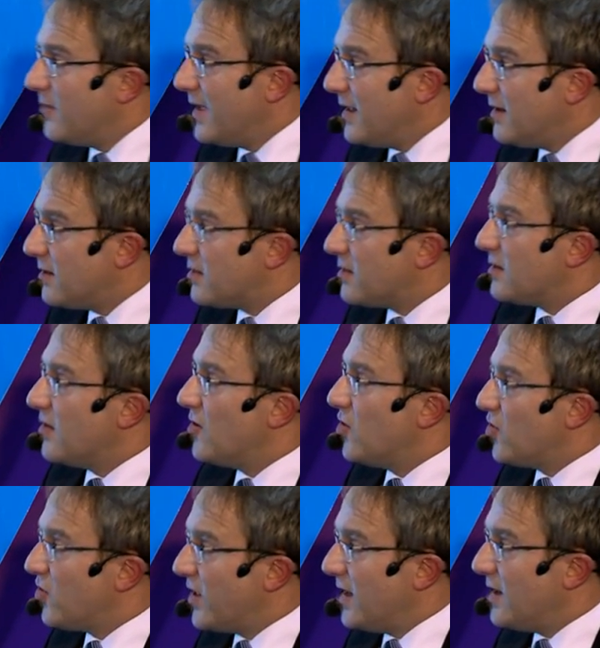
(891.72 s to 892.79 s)
means
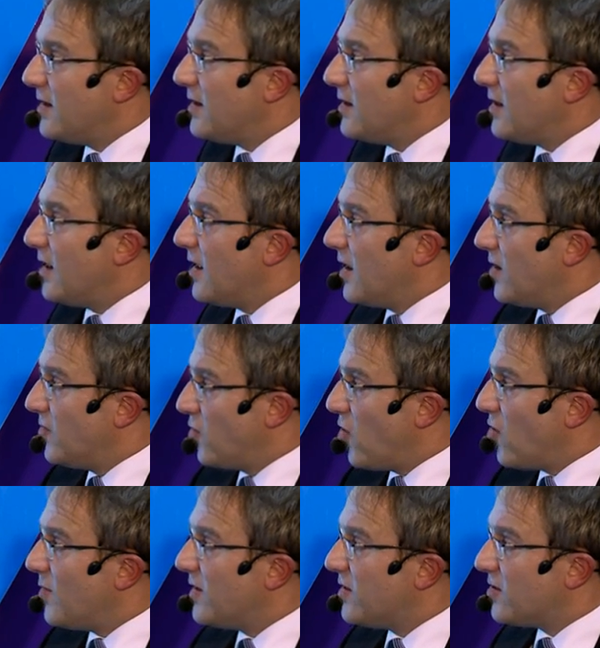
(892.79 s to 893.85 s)
skin
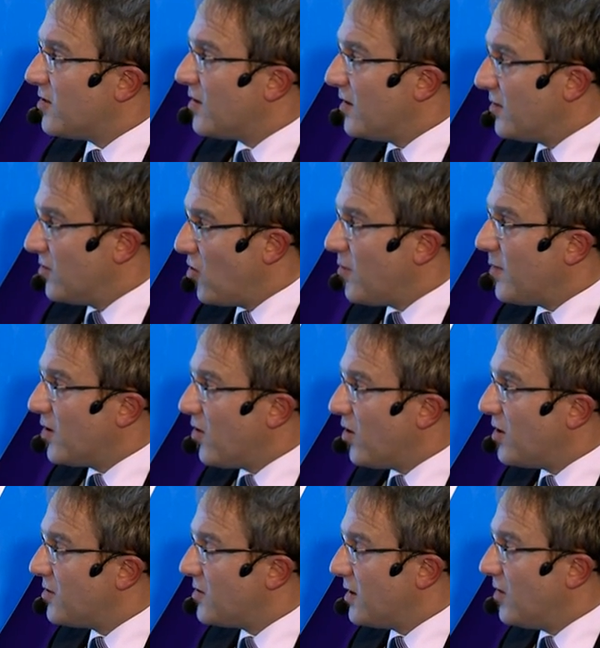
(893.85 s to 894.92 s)
dermal
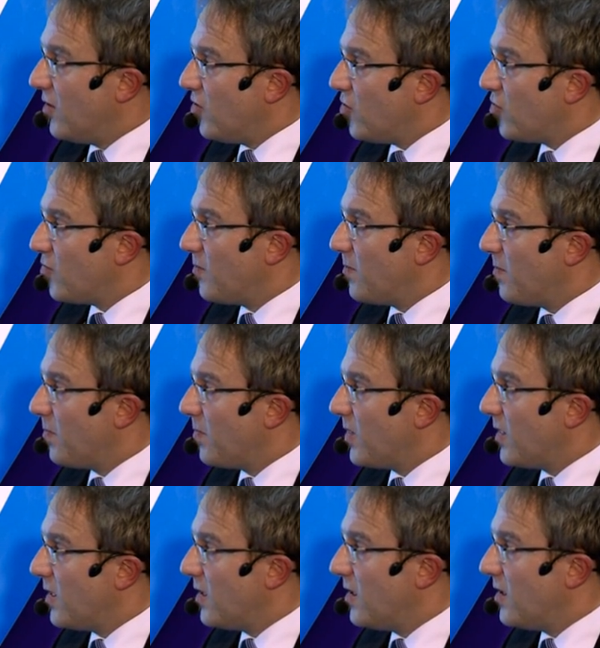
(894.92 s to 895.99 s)
collagen loss,
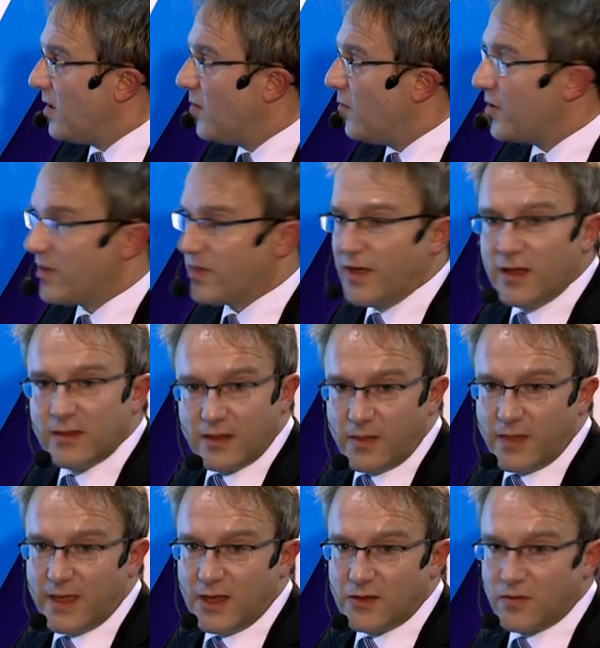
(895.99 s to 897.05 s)
which starts in
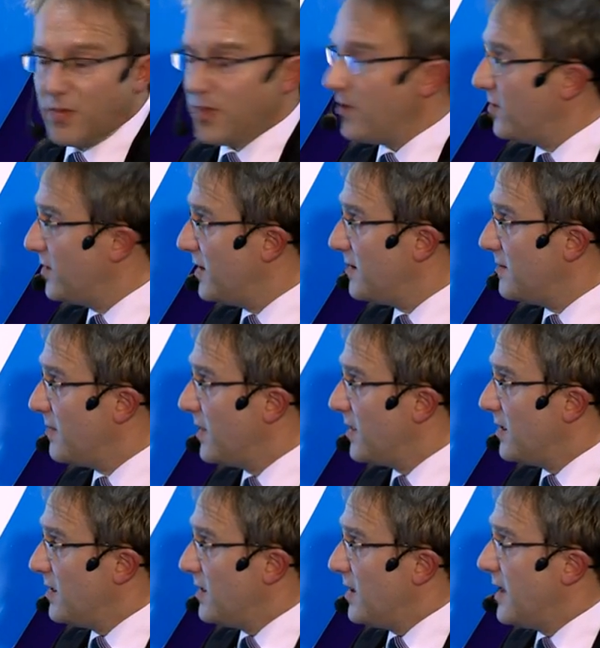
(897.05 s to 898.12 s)
the age of 30
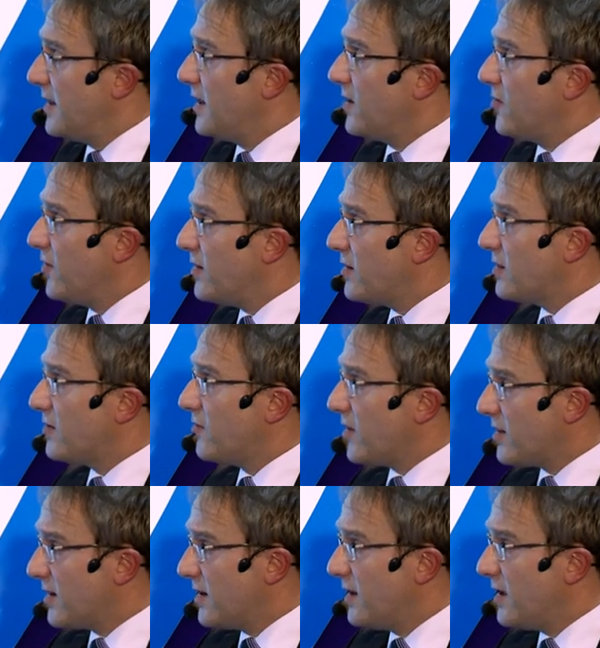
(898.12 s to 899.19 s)
and increases
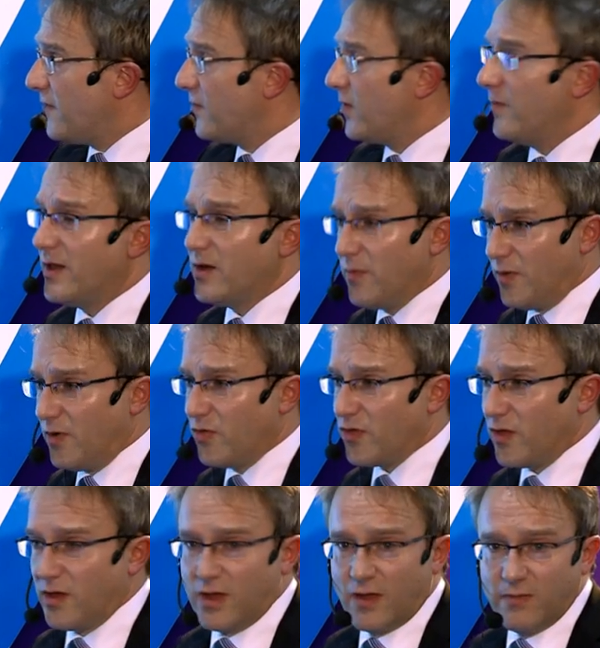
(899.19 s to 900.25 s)
drastically after menopause
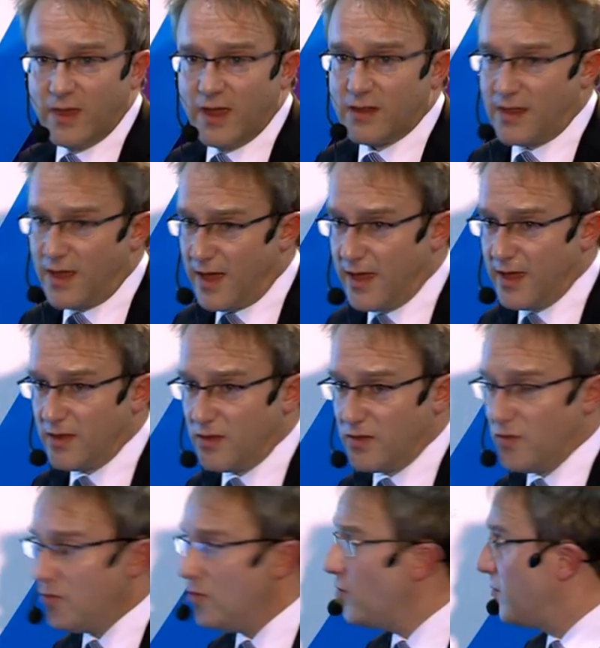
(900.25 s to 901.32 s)
and can be as high as
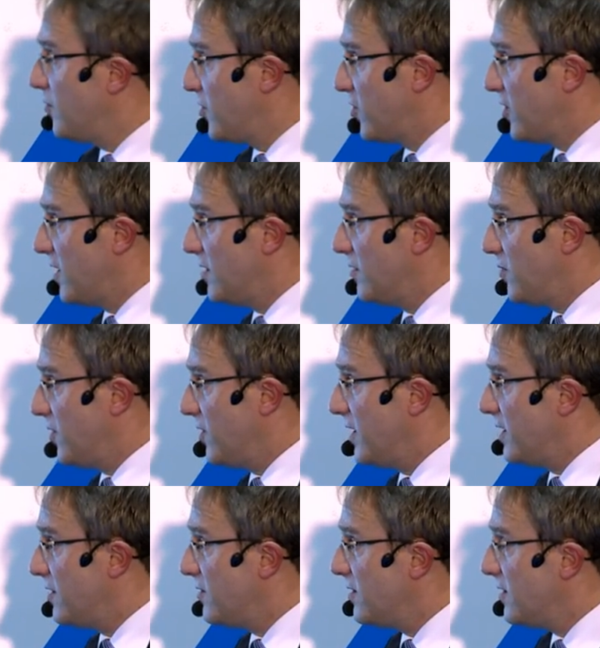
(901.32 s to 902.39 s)
2% per
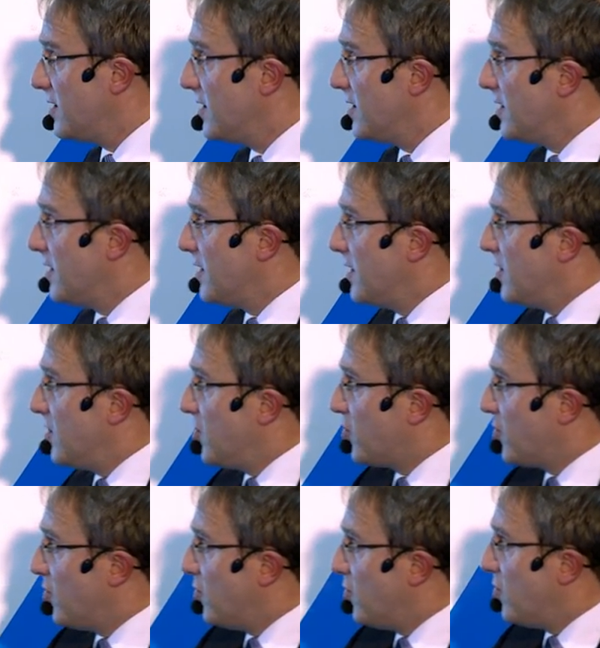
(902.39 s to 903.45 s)
year.
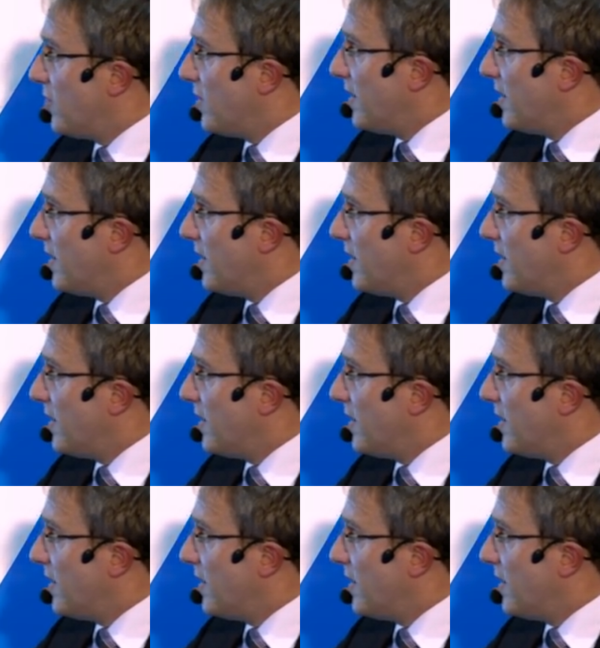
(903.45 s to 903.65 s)
So